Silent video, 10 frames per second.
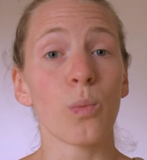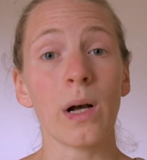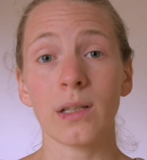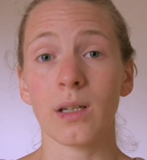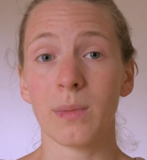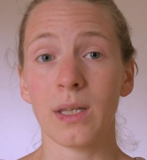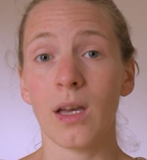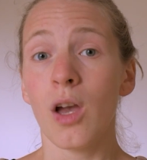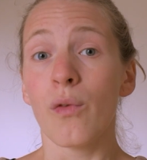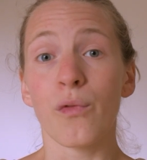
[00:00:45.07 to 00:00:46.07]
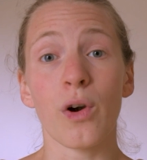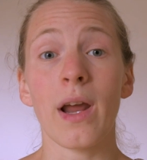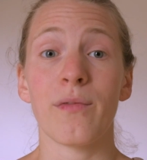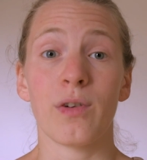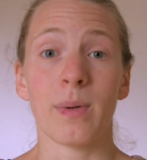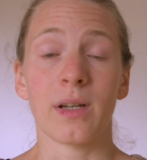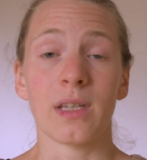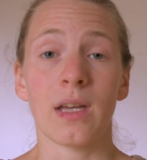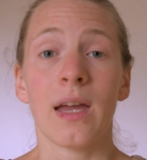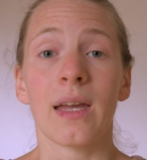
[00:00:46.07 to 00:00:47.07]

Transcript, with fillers: welcoming for everybody.